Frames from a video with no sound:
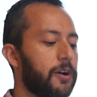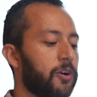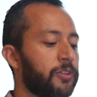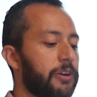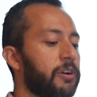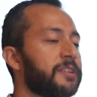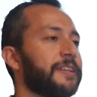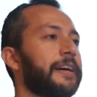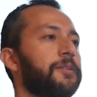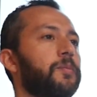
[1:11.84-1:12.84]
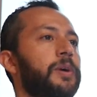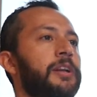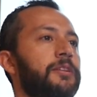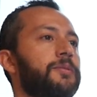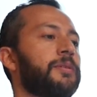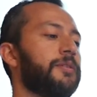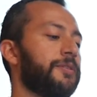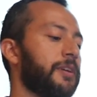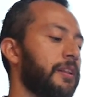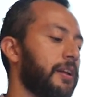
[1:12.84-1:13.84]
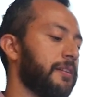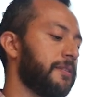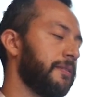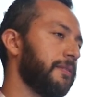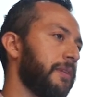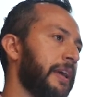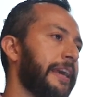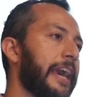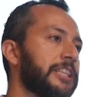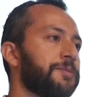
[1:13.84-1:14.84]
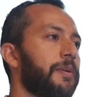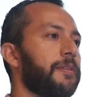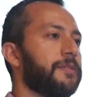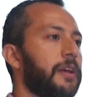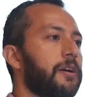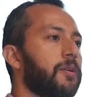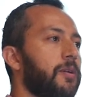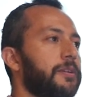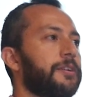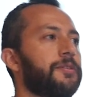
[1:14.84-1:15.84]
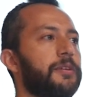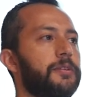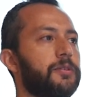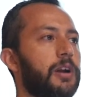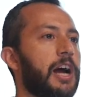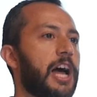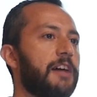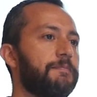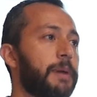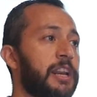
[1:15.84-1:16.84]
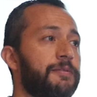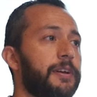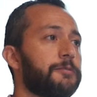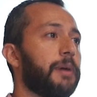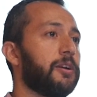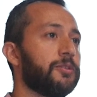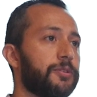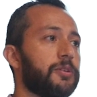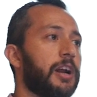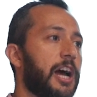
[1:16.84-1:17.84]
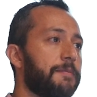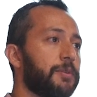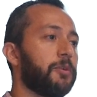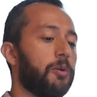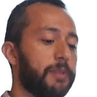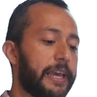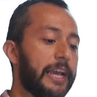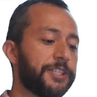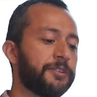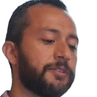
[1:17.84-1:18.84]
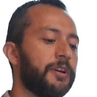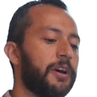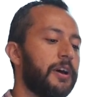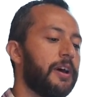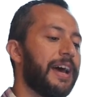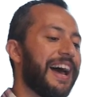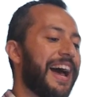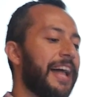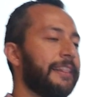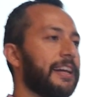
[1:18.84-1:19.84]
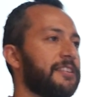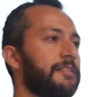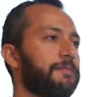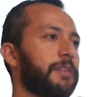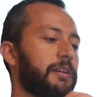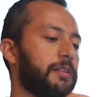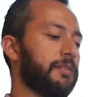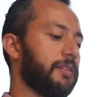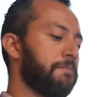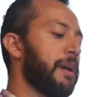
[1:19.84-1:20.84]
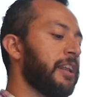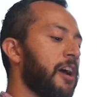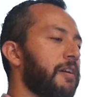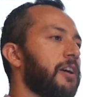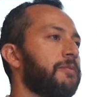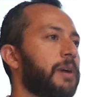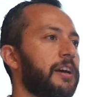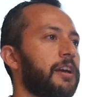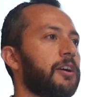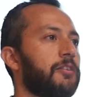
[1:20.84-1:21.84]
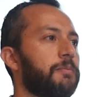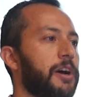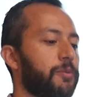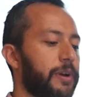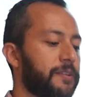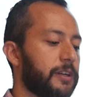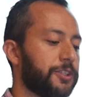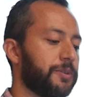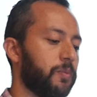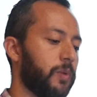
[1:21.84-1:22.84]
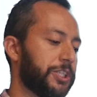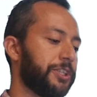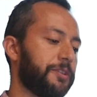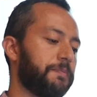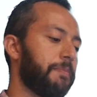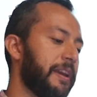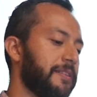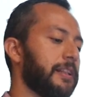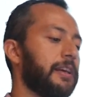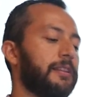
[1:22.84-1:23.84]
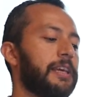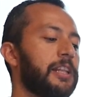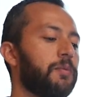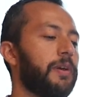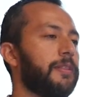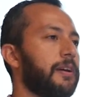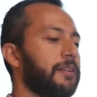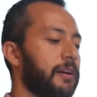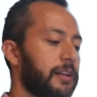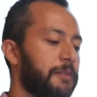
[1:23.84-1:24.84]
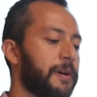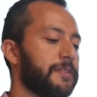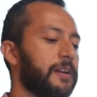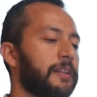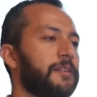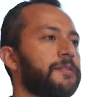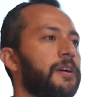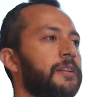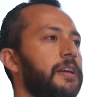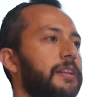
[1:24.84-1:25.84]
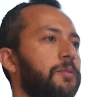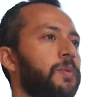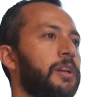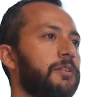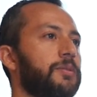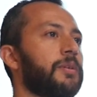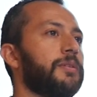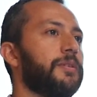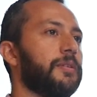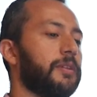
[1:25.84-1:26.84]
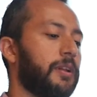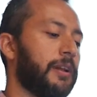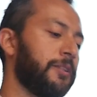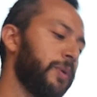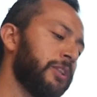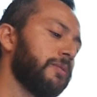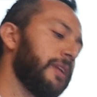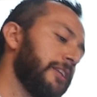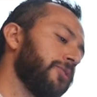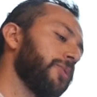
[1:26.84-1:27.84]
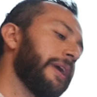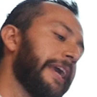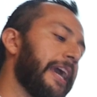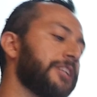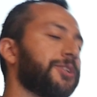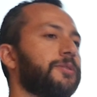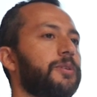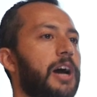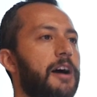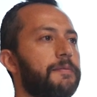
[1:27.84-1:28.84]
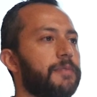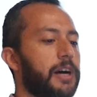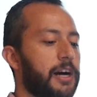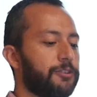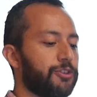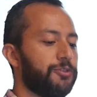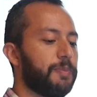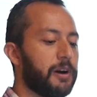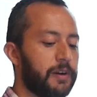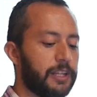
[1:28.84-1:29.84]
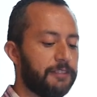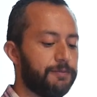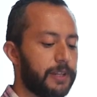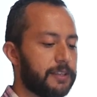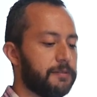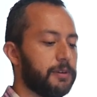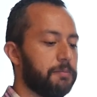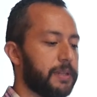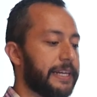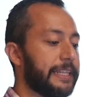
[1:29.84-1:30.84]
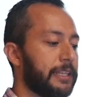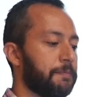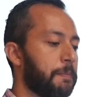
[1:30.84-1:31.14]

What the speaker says: On the other side, we need to understand that engaging with the stakeholders is going to have benefits, but also it's going to have some complications. And that's the main area of my research, which is basically dealing with the dilemmas and understanding that we need to engage to have a transparent and flexible plan.